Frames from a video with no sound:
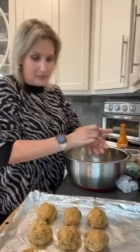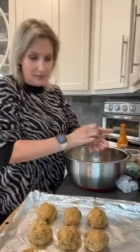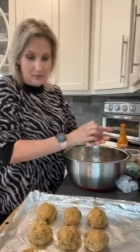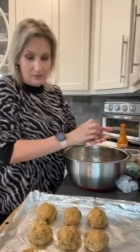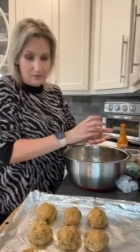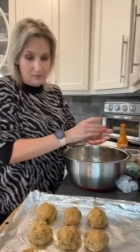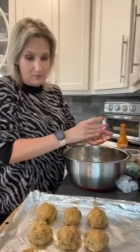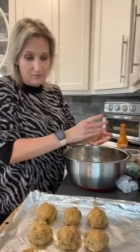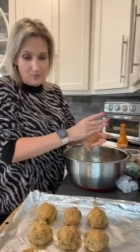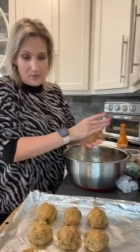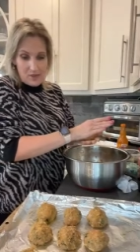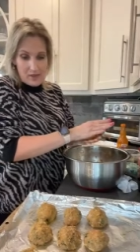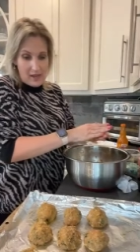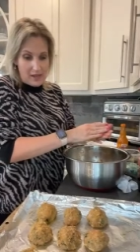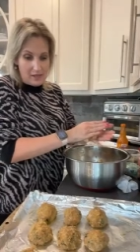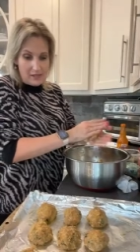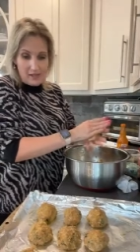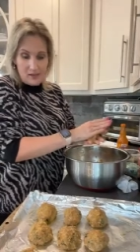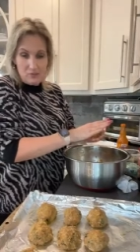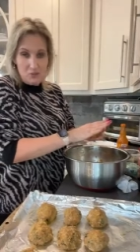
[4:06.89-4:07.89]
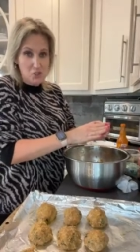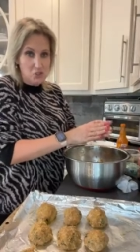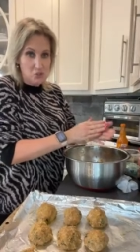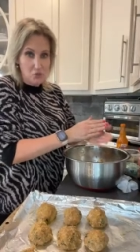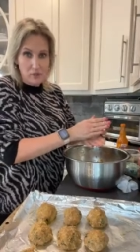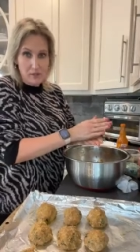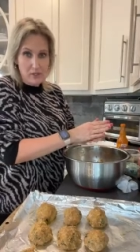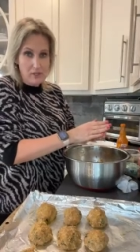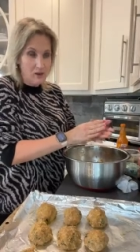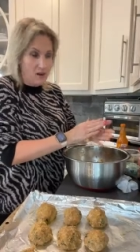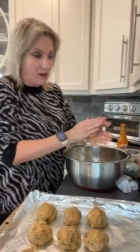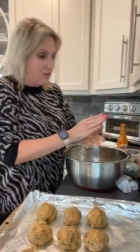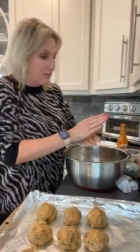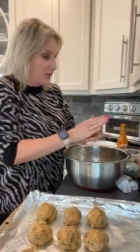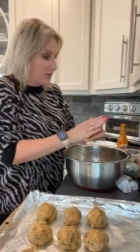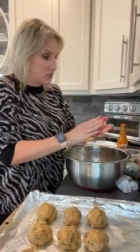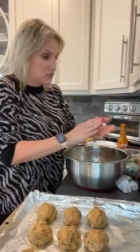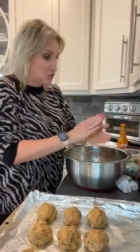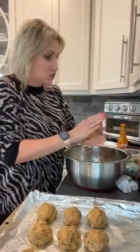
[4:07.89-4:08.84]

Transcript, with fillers: I didn't have to shred it and all that.